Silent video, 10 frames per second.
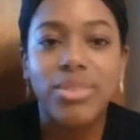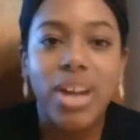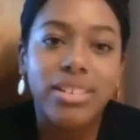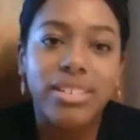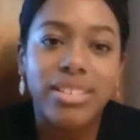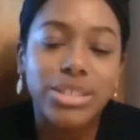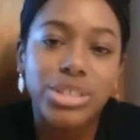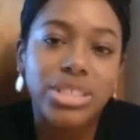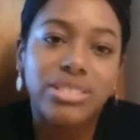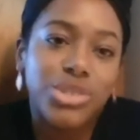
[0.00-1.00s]
woman of
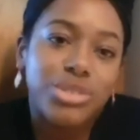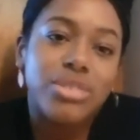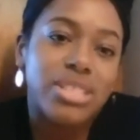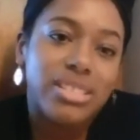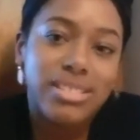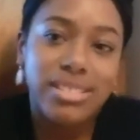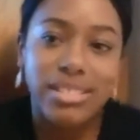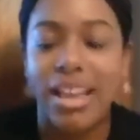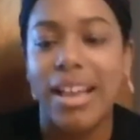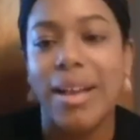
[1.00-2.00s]
color that she
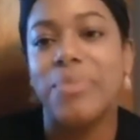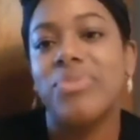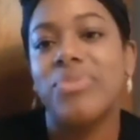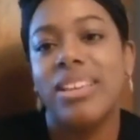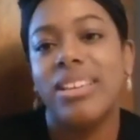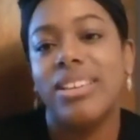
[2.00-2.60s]
chooses.